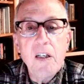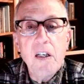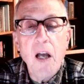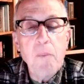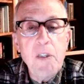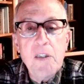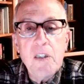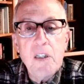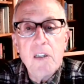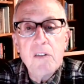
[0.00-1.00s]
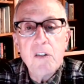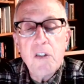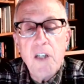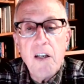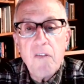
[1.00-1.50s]
I mean, you
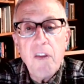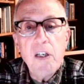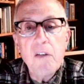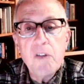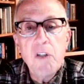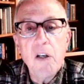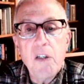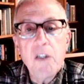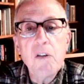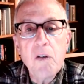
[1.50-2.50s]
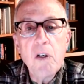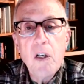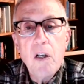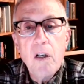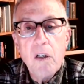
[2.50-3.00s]
can't think of a nuttier,
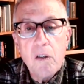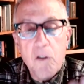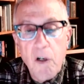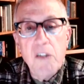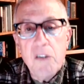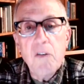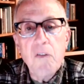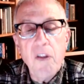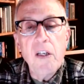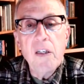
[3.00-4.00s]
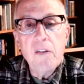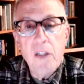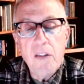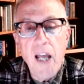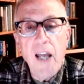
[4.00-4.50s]
crazier thing
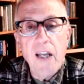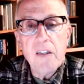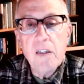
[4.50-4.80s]
than that.